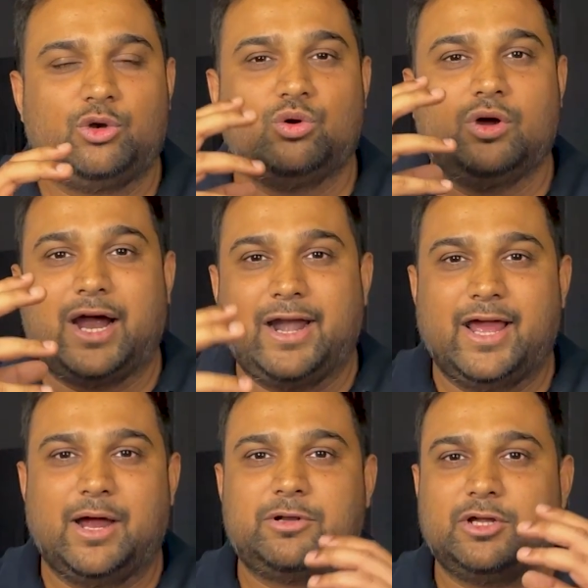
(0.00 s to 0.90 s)
to
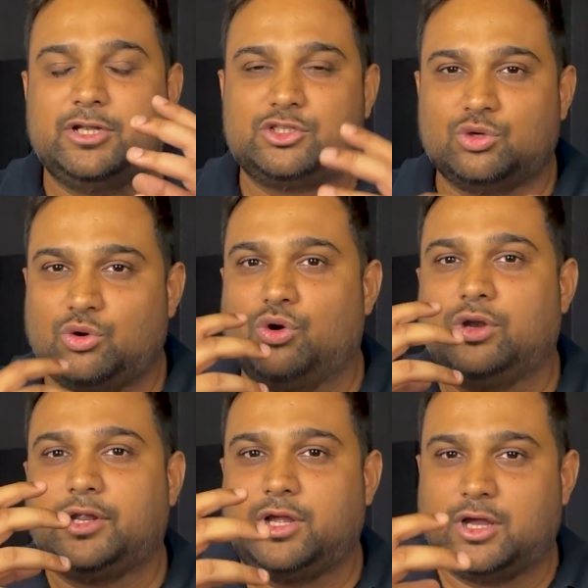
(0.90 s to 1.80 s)
adapt its
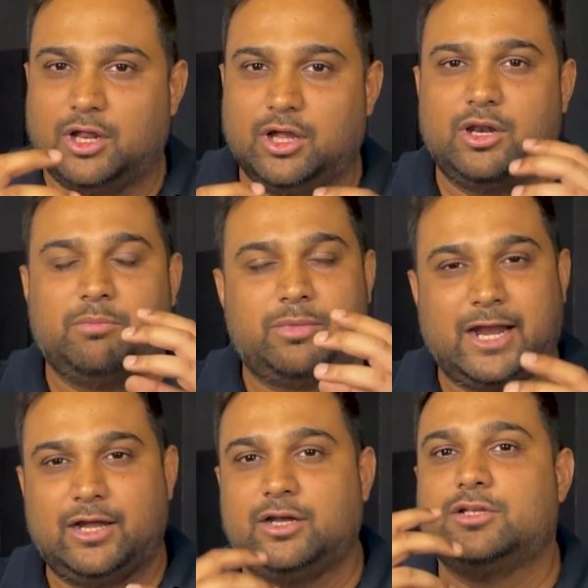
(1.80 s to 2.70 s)
own color,
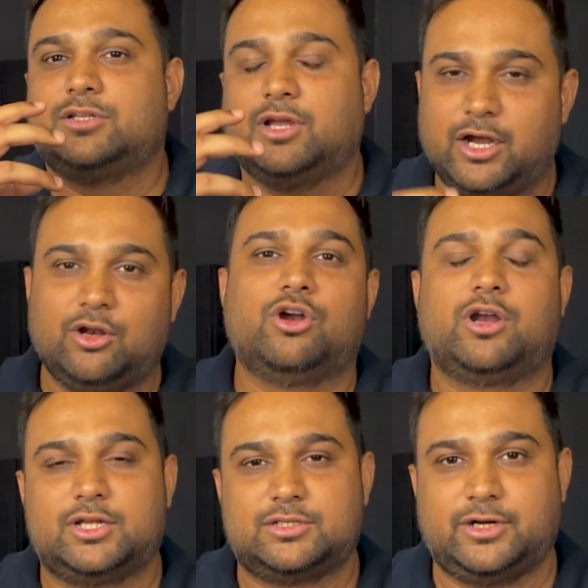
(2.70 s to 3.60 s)
brightness, and
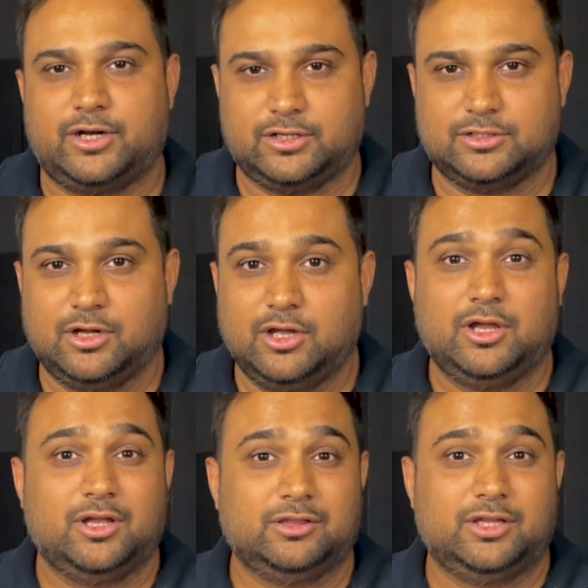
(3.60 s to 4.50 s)
contrast setting.
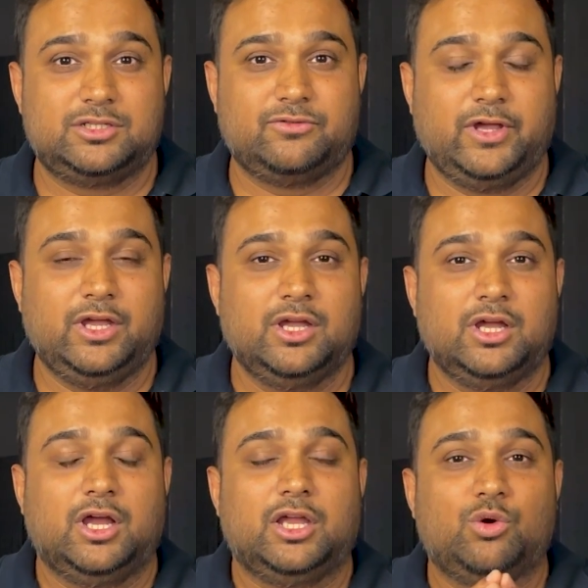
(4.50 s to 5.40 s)
This way,
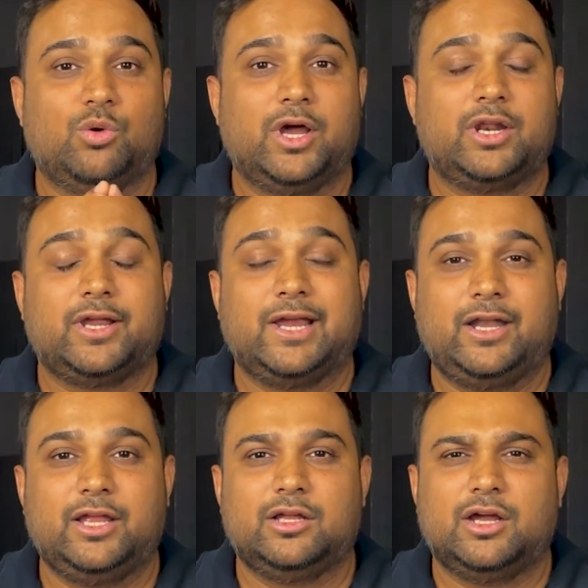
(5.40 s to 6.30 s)
you are
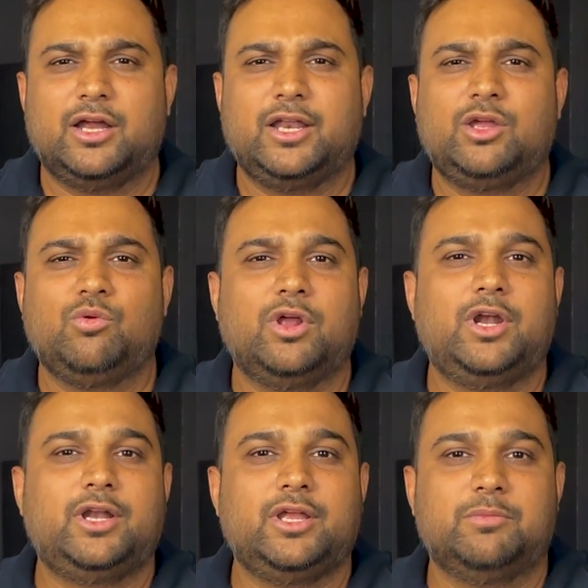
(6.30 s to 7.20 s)
getting an
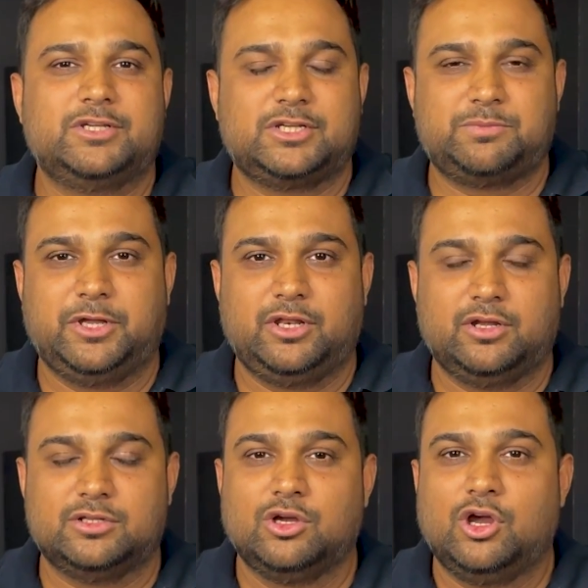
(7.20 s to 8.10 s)
equivalent image
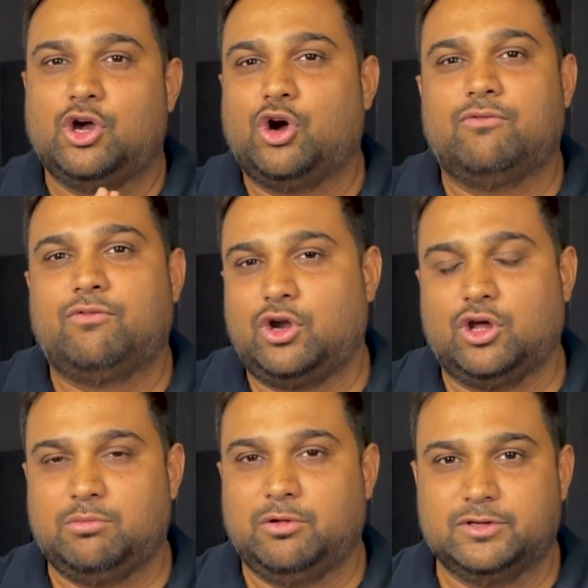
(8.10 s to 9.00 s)
experience of what
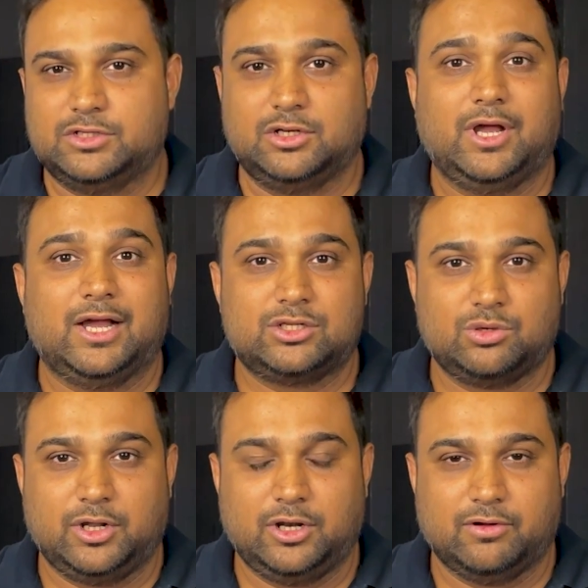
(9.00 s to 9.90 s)
Dolby Vision has to
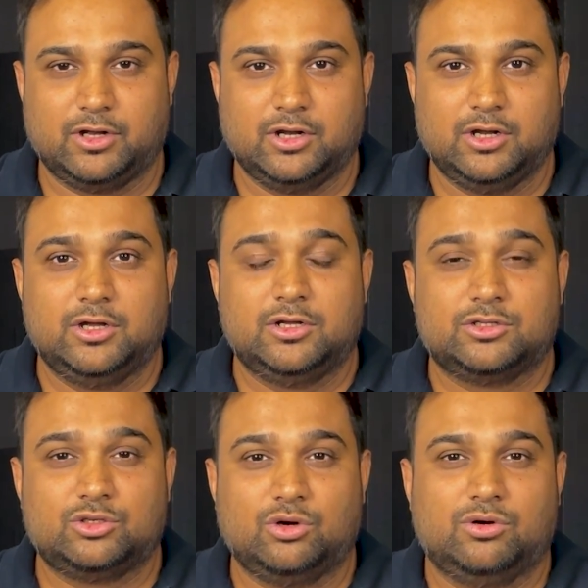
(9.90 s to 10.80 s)
deliver.
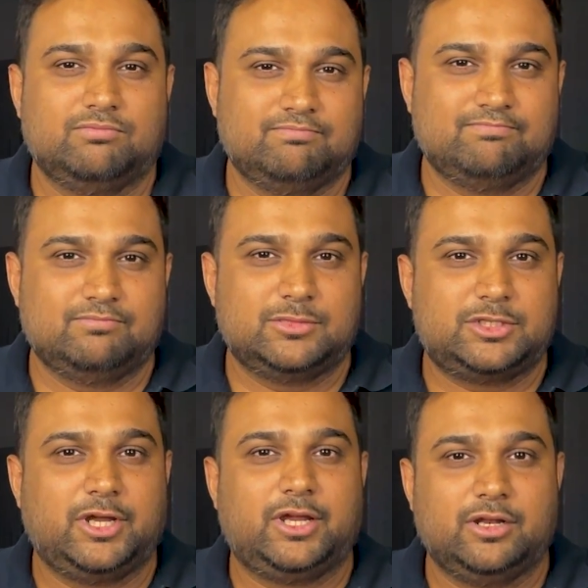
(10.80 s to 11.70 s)
So,
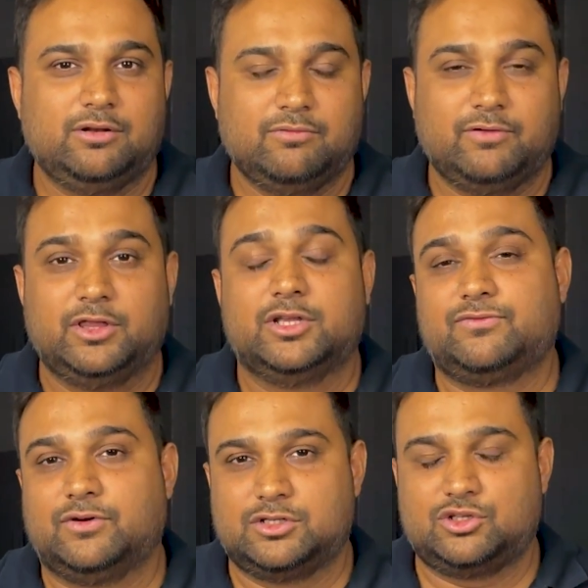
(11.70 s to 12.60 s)
stick in with this first